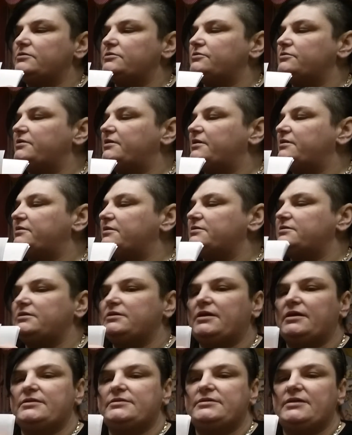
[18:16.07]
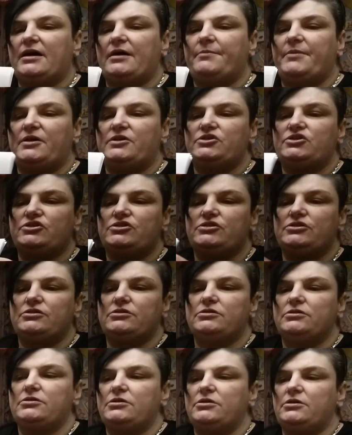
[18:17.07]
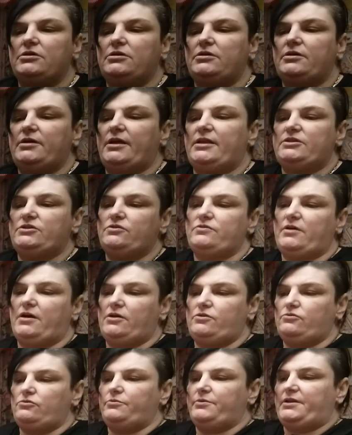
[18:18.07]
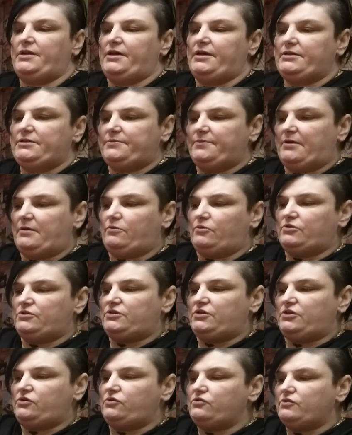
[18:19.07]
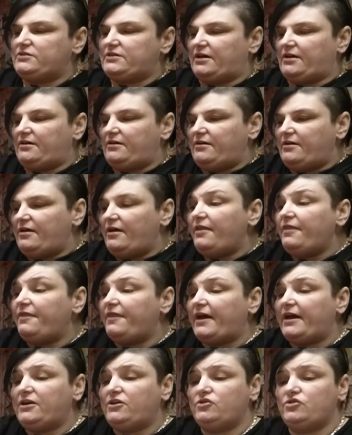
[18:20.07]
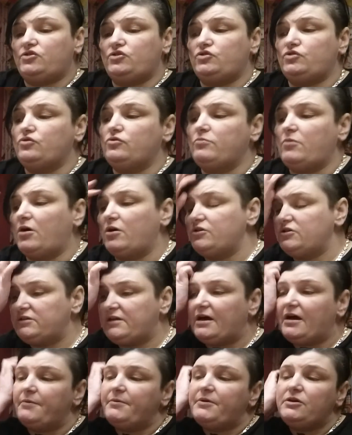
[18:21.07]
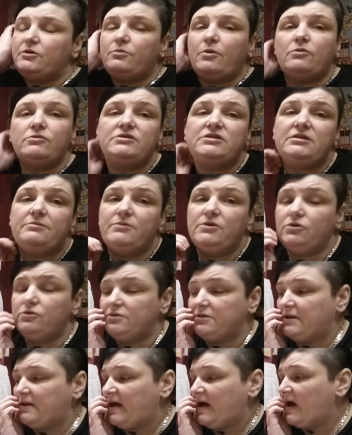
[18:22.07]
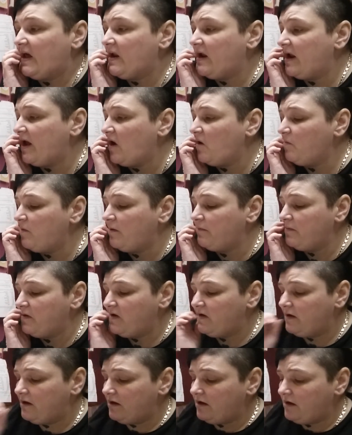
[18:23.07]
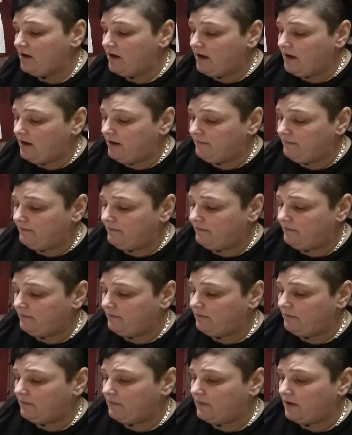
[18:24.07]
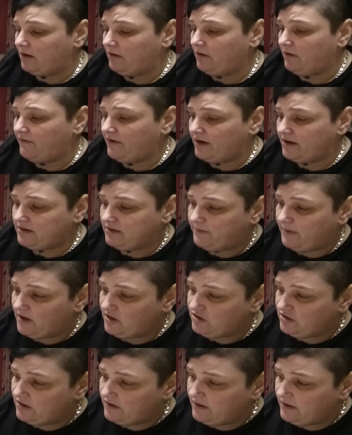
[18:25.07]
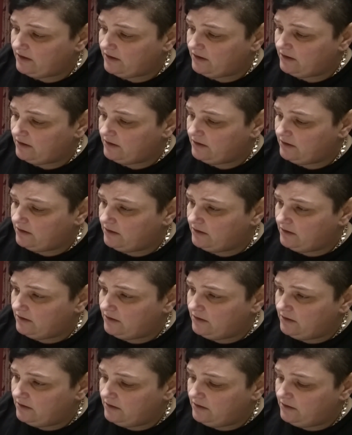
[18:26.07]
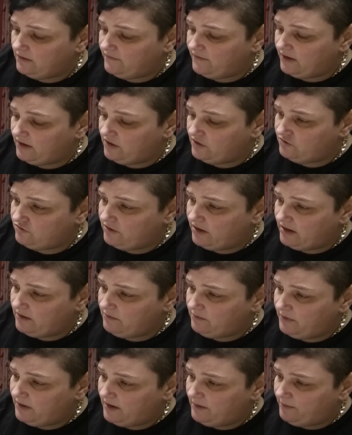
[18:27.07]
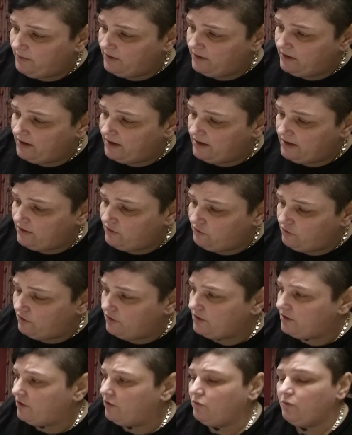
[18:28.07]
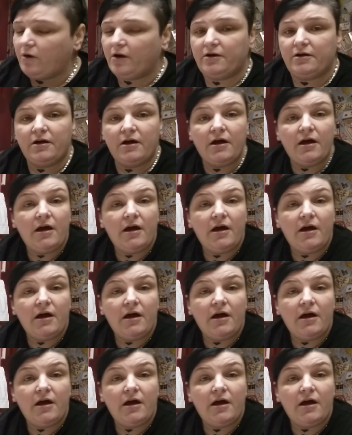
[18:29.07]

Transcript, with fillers: so that it doesn't get damaged and so that I know where it is when I want to use it. Thank you so much Tammy, you will see me using that in an album. Um, I love it, especially the, the vintage writing paper and the nautical one.